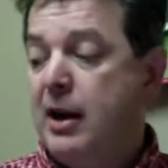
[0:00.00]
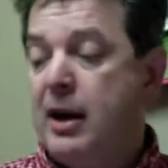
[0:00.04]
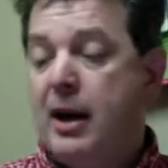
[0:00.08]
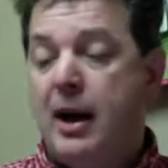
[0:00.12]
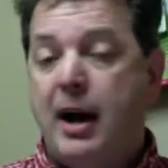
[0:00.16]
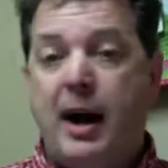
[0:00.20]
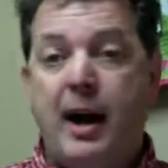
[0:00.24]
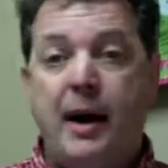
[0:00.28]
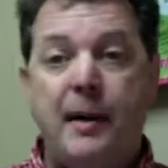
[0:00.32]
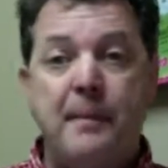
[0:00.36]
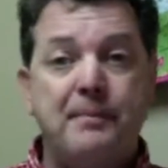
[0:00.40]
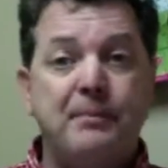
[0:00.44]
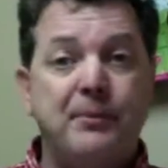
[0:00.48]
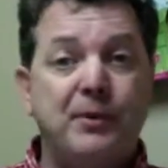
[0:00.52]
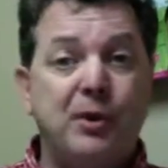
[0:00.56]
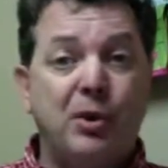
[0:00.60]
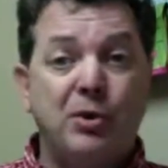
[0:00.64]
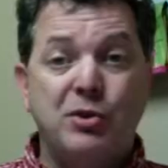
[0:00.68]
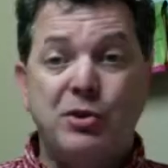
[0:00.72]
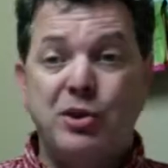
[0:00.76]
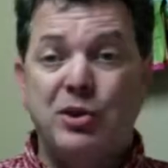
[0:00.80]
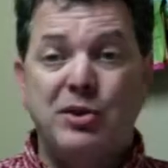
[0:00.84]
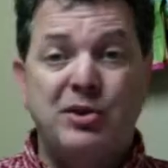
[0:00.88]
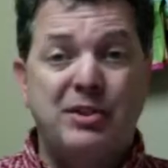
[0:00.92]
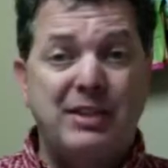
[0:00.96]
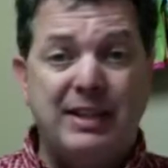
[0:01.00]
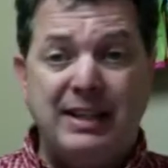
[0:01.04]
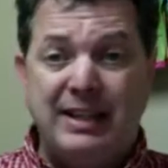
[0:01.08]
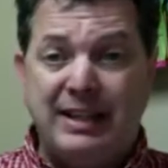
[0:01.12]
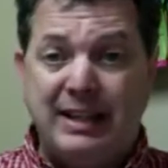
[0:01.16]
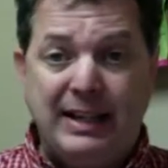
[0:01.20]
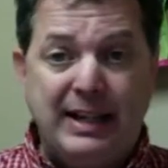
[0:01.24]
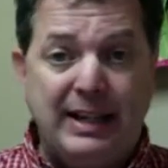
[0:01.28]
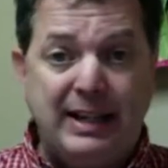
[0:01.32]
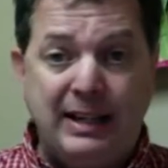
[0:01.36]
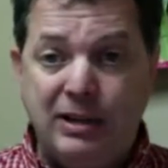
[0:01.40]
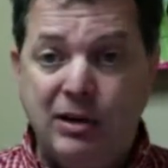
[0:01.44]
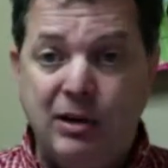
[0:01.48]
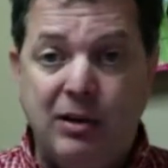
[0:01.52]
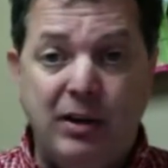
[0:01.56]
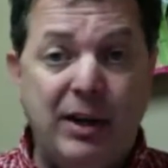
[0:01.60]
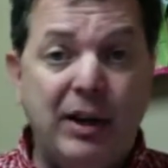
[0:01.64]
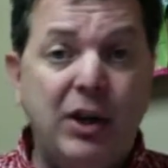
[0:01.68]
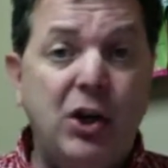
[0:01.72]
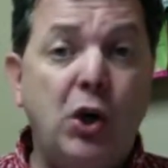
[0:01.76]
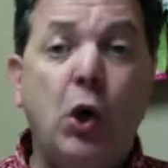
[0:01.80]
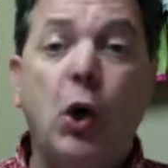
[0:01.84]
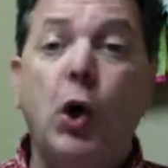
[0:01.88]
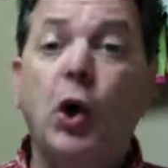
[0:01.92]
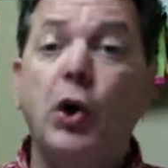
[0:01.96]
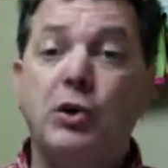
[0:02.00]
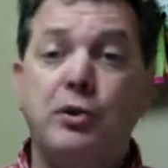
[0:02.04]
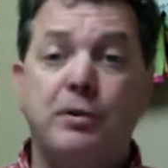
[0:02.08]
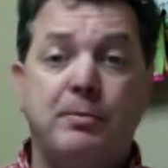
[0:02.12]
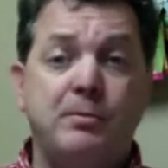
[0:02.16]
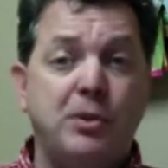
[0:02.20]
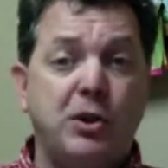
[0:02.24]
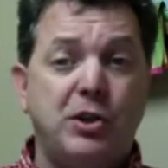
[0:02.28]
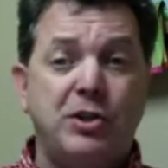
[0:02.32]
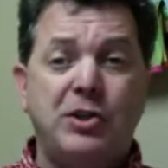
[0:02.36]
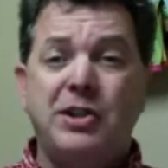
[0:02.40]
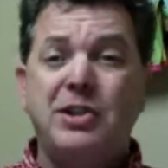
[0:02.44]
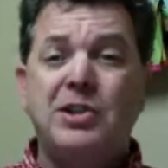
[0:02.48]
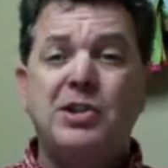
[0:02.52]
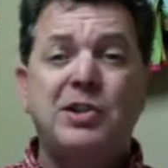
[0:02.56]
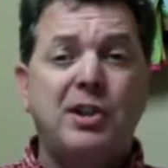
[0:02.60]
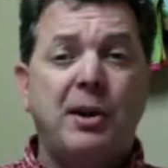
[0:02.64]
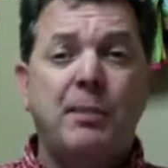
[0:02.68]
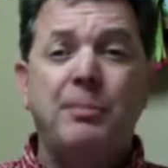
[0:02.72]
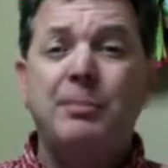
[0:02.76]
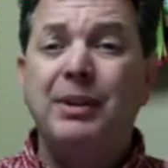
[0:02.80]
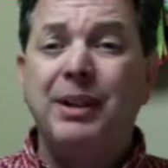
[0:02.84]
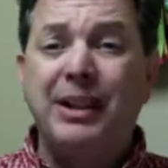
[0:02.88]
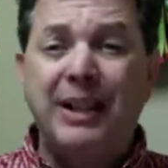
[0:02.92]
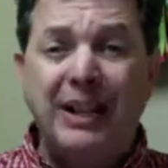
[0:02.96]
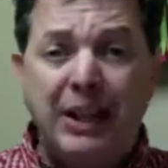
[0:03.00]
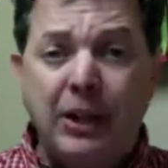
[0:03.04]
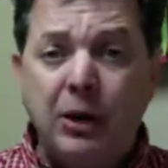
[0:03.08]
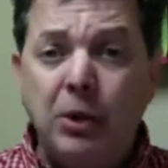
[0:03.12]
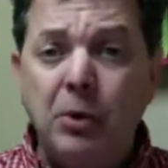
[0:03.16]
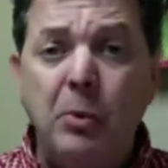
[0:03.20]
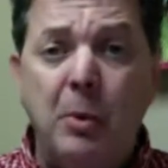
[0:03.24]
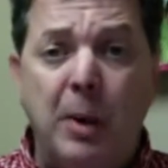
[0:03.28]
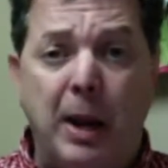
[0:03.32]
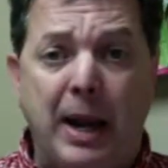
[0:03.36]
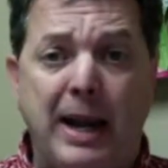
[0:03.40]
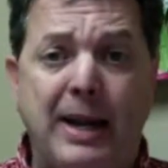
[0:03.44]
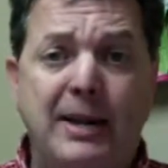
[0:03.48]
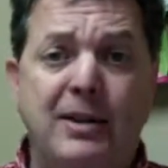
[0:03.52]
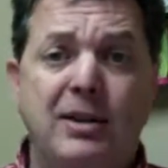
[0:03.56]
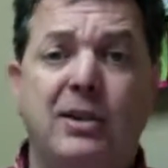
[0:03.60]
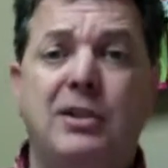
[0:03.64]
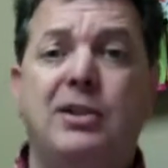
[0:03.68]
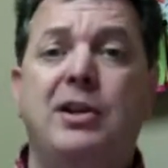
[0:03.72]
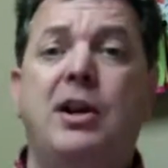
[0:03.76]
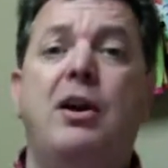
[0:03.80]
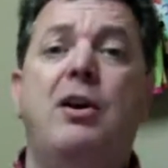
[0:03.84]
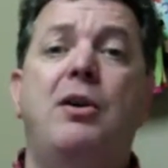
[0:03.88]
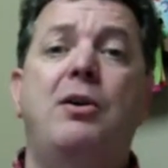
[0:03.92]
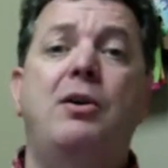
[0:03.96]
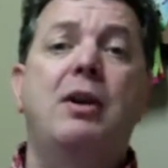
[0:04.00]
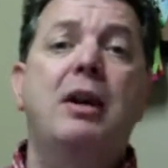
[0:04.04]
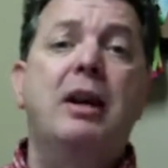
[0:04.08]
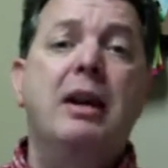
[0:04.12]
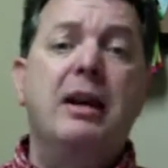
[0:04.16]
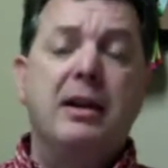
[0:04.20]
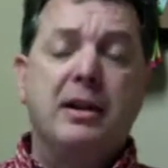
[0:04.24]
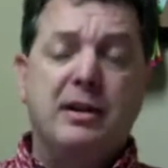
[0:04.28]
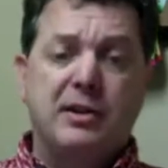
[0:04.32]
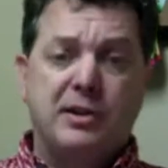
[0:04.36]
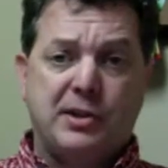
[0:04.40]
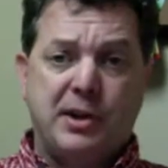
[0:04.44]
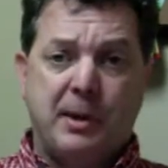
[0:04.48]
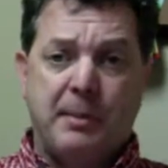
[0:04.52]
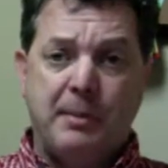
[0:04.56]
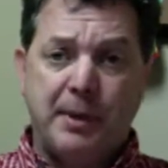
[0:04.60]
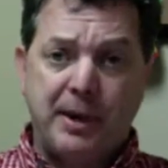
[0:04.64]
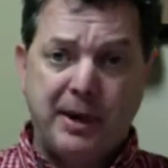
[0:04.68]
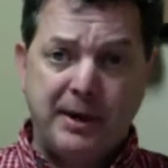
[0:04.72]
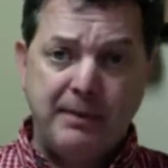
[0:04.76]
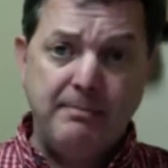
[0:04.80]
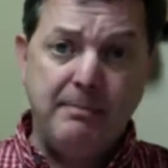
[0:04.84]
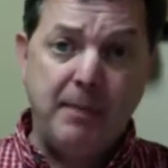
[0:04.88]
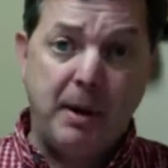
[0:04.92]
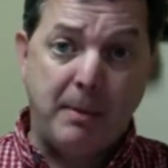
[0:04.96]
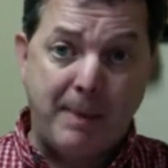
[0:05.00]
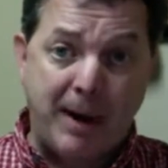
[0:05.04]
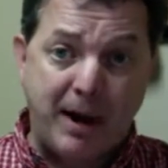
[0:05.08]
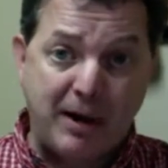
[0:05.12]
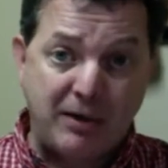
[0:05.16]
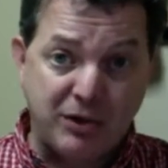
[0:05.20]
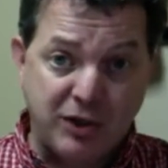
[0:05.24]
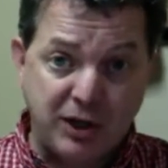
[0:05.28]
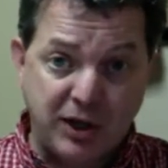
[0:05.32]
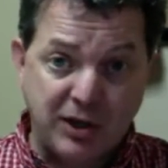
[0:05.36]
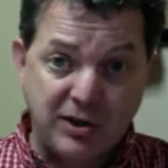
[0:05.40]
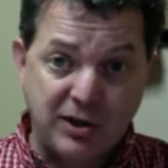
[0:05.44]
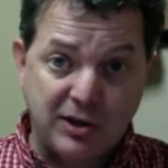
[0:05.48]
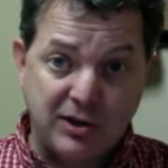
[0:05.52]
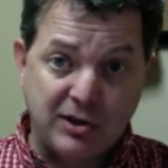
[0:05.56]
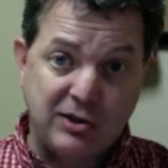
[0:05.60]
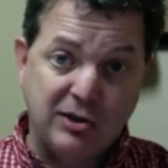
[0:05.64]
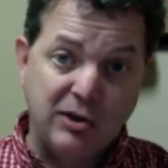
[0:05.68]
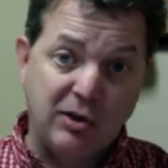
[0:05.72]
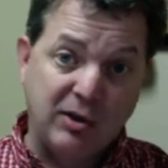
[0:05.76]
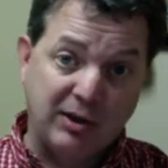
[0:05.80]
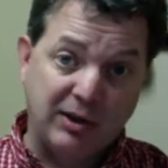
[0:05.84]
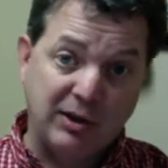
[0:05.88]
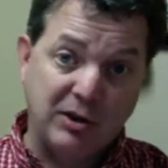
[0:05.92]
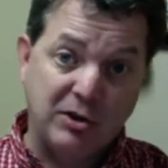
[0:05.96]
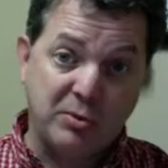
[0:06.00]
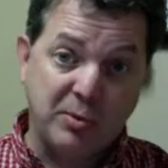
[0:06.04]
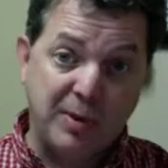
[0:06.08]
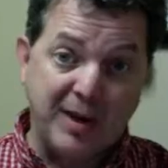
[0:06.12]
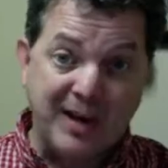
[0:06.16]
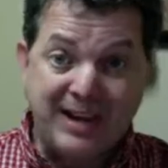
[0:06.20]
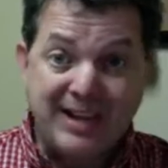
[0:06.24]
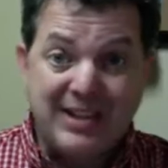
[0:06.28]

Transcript: or just encourage them just in some little way to tell somebody about Jesus during this week,